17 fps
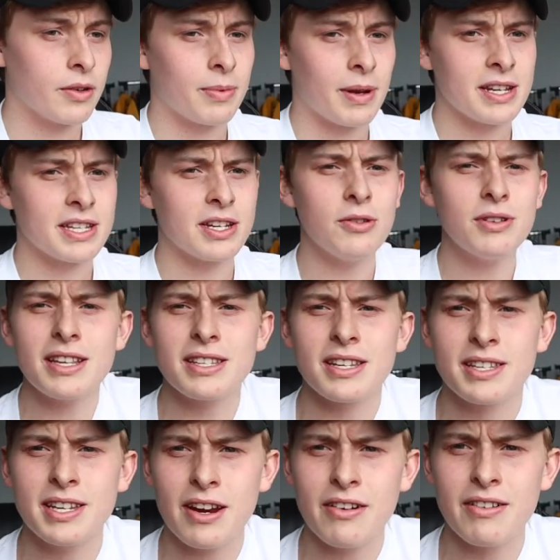good places. He also has
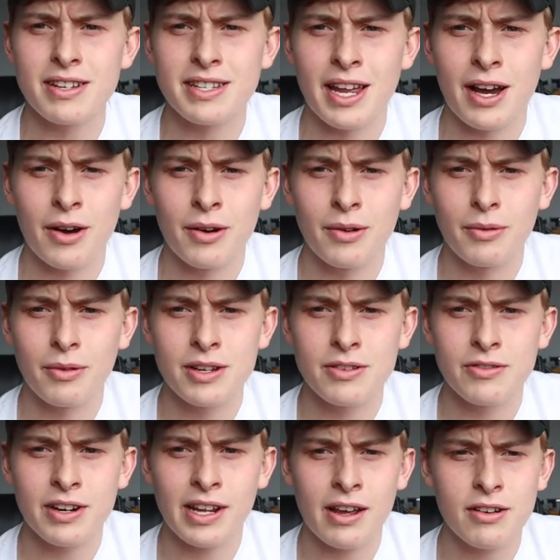a series now where
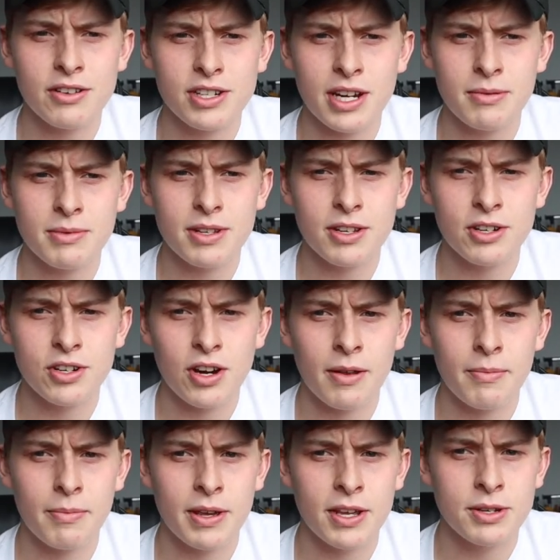he's reading out James and the
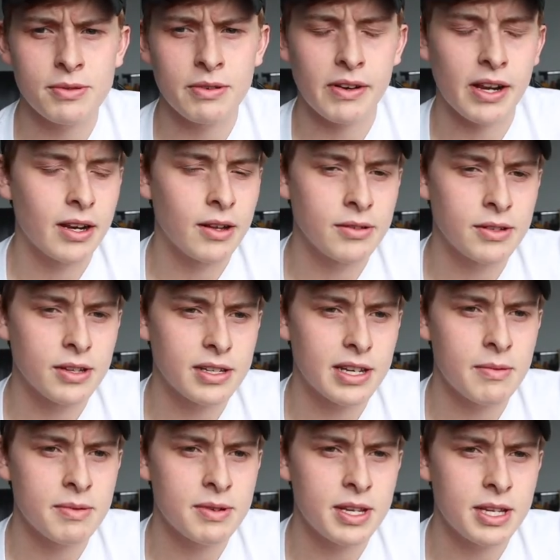Giant Peach with like loads of
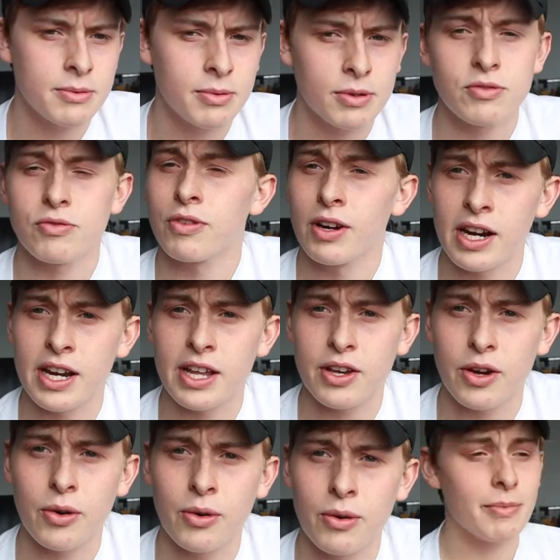celebrities, but it's really
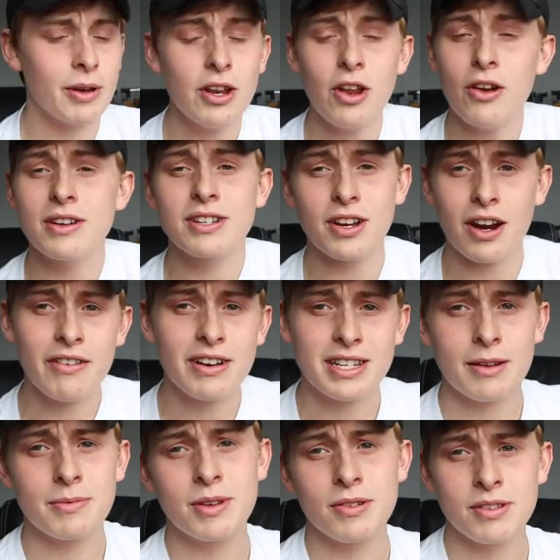cool. But no, he's
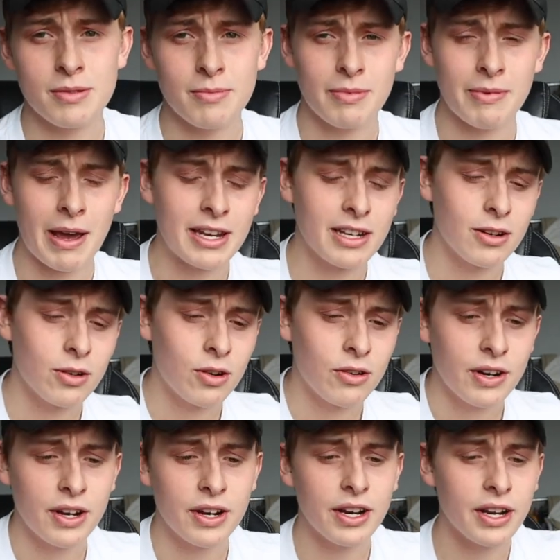directed episodes of
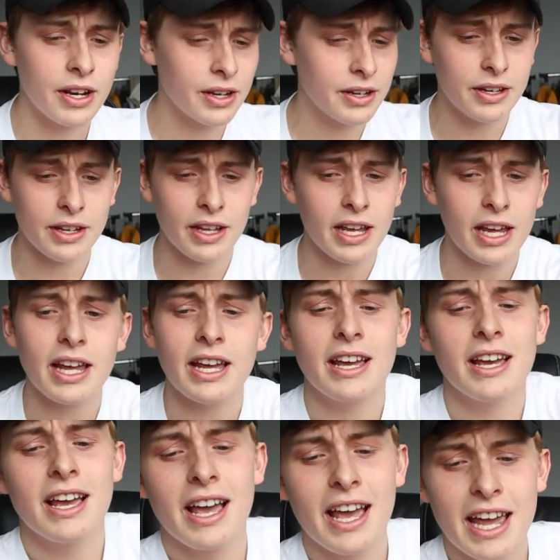Mandalorian, and
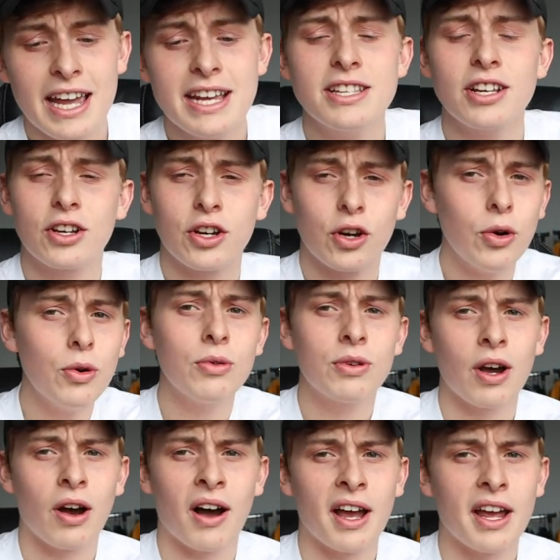he's a cool
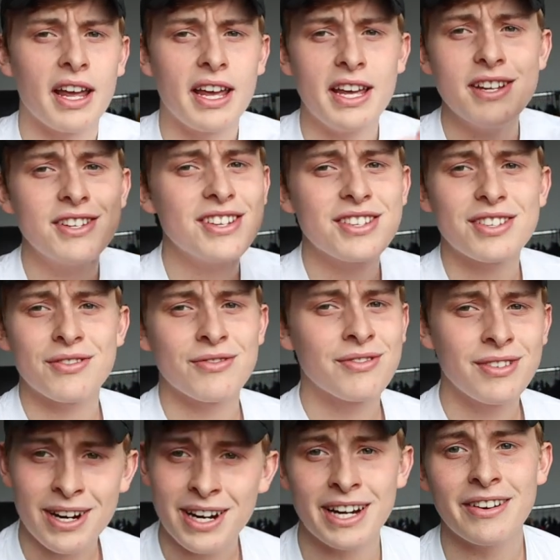guy. He's just a
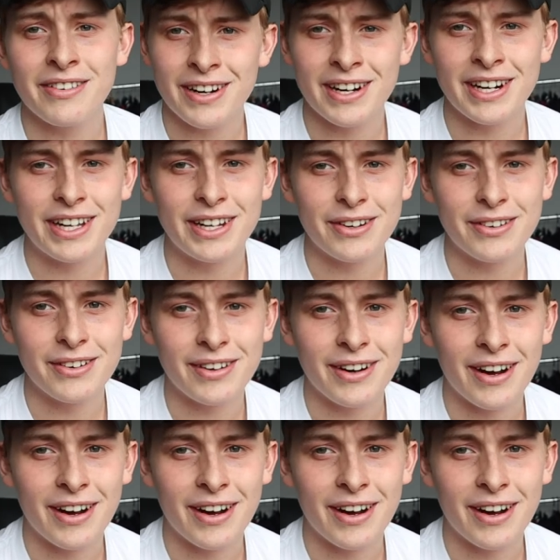really, really cool